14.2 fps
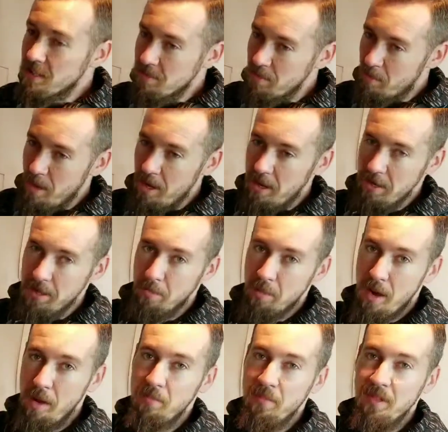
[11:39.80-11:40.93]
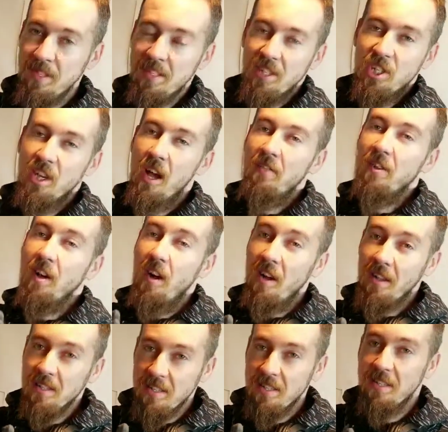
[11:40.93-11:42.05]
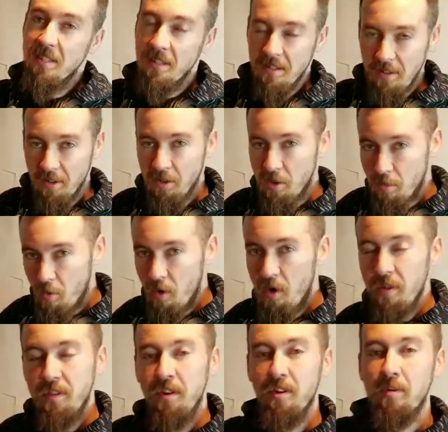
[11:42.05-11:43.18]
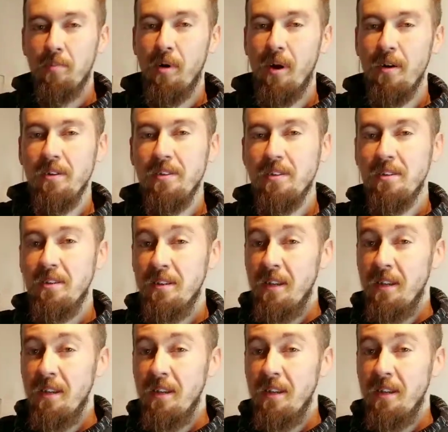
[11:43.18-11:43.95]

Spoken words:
But the problem is the shaft costs a little more than other parts,